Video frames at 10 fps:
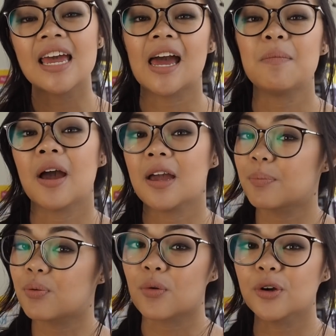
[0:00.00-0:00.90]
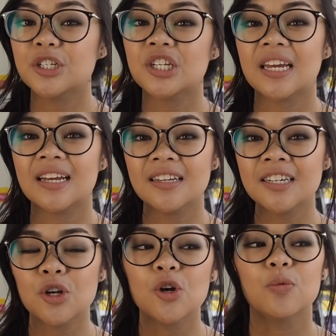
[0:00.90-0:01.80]
and my approach to
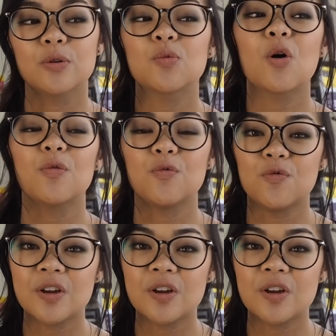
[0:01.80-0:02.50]
English was what